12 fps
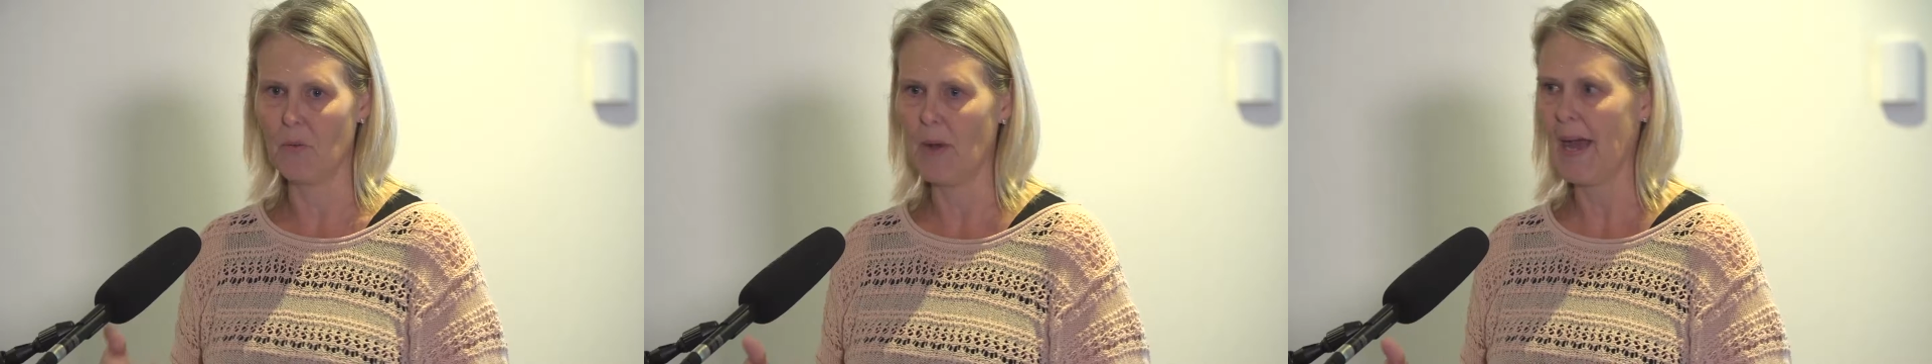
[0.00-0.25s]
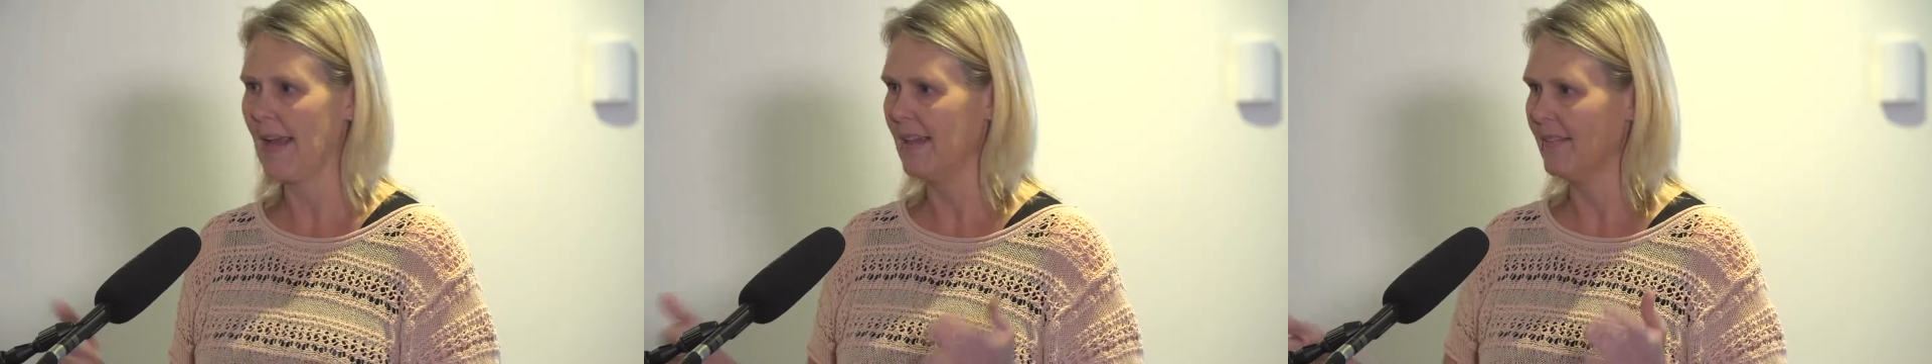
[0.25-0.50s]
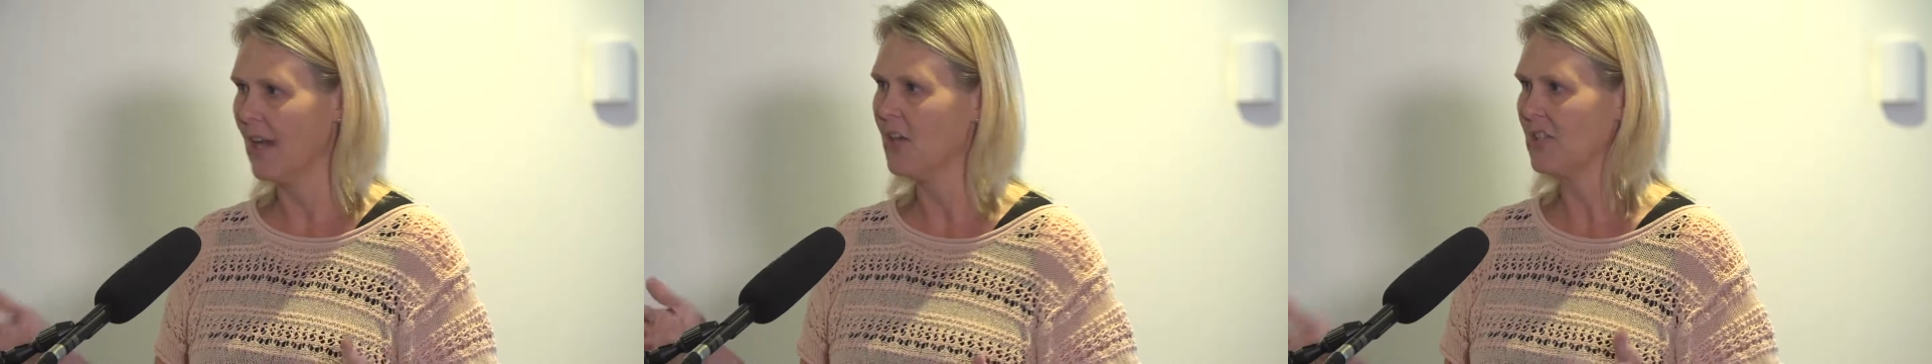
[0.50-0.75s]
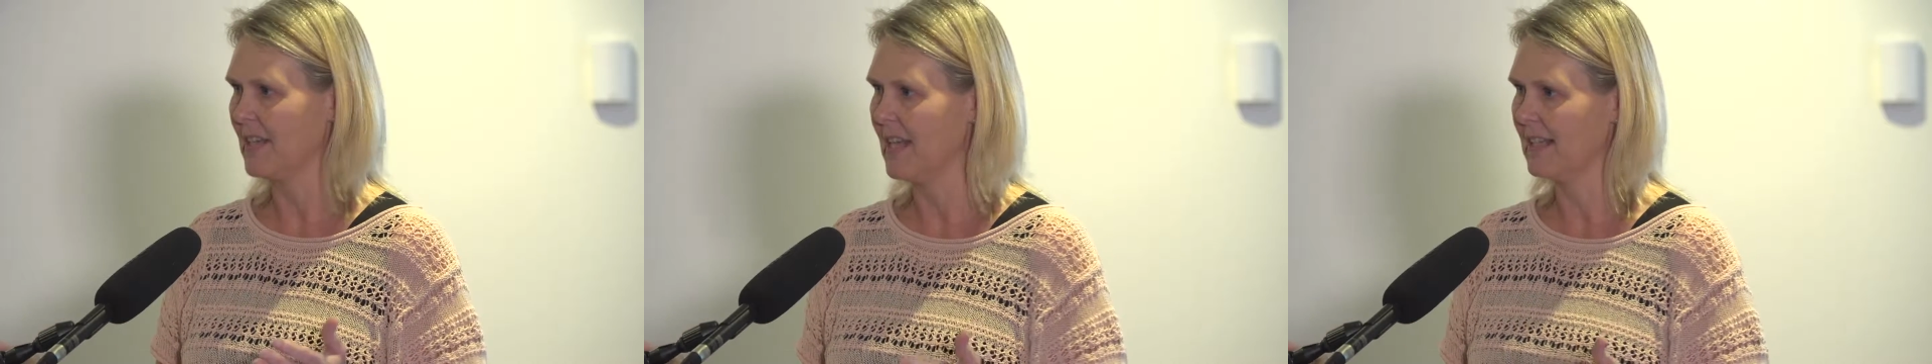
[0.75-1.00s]
way in
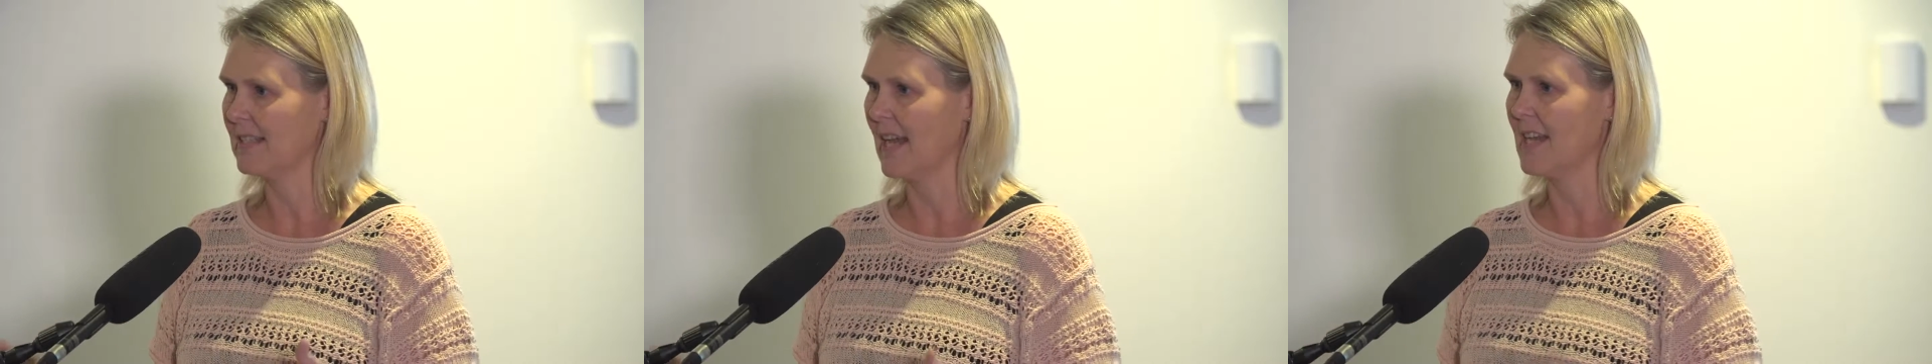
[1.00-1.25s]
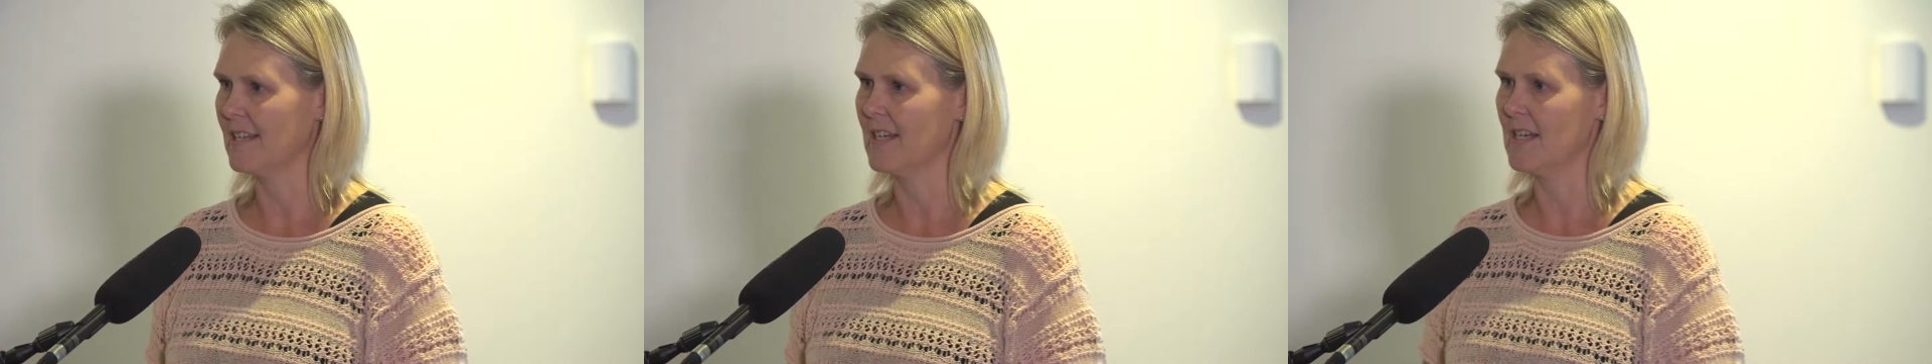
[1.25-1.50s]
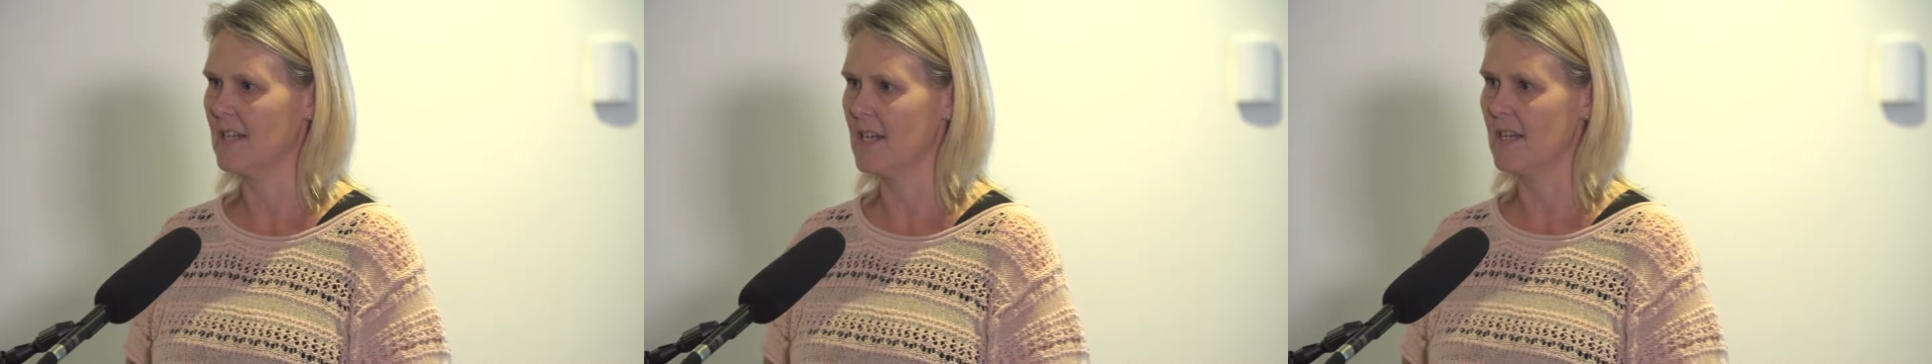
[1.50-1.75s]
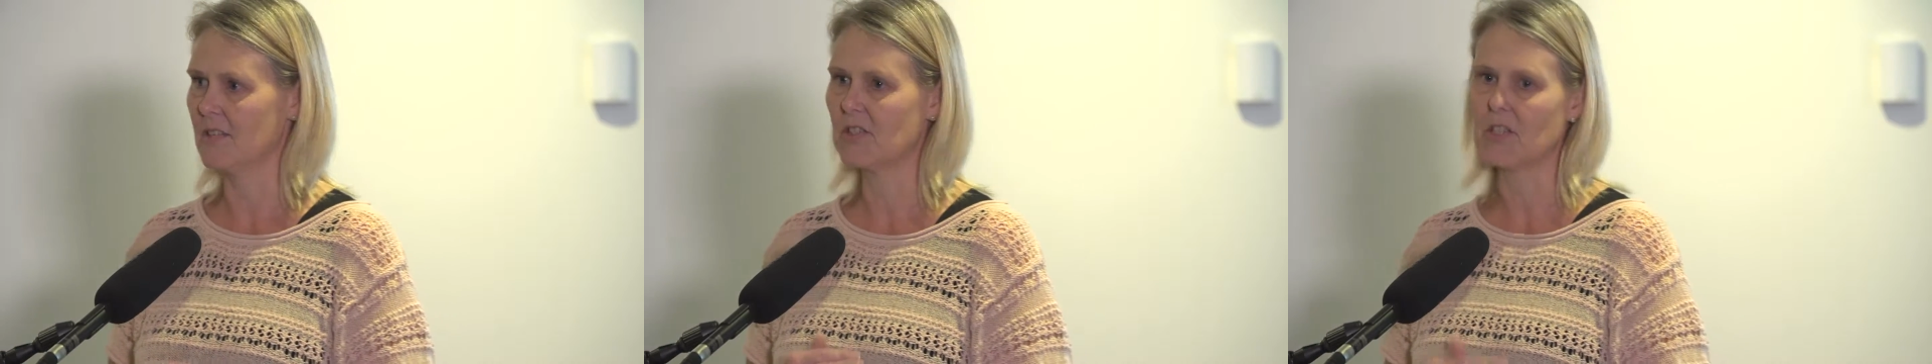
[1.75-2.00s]
those next 18
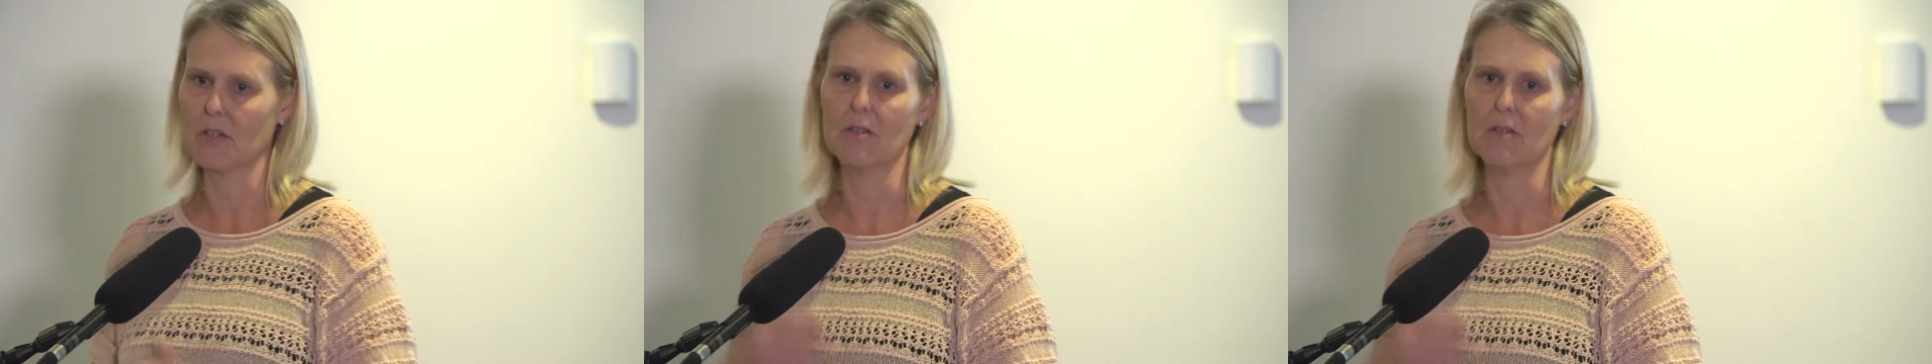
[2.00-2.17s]
years